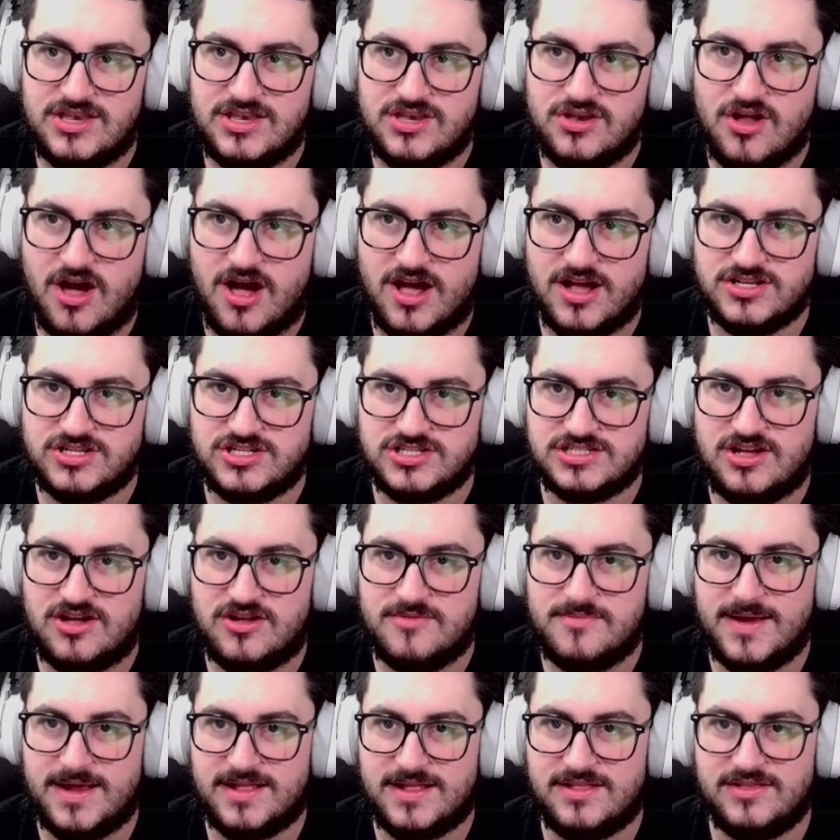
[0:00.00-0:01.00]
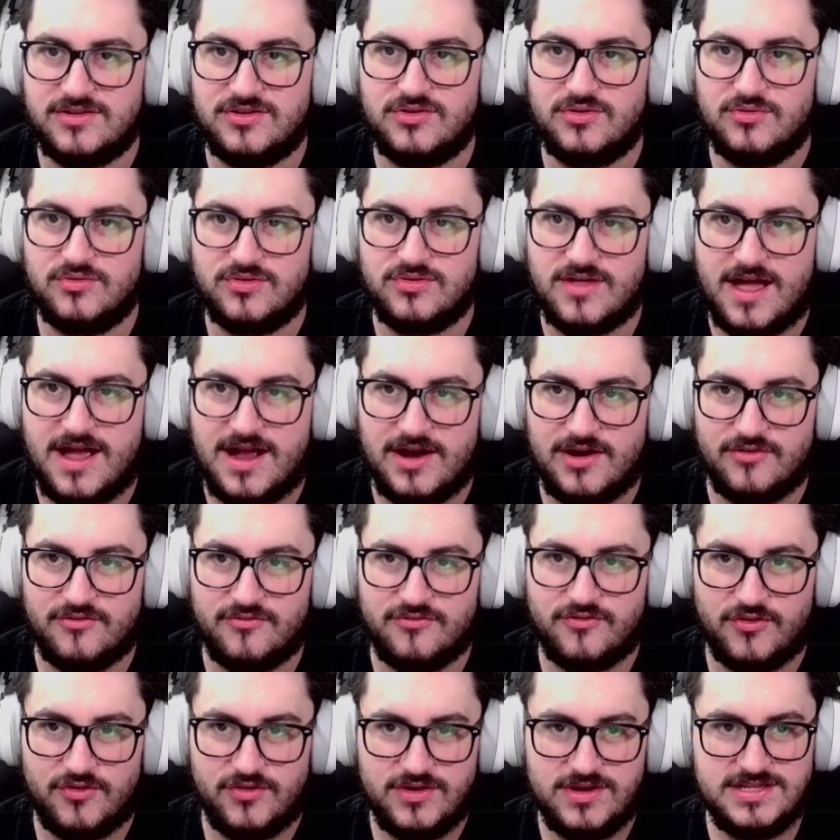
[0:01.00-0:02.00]
not just automatically do the iron
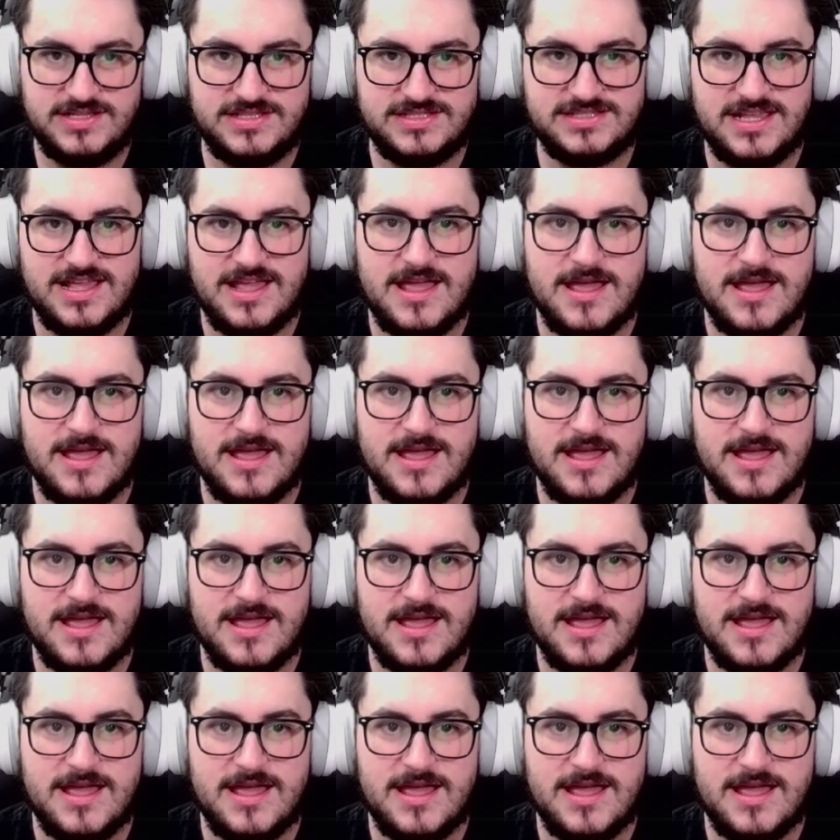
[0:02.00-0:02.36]
furnace,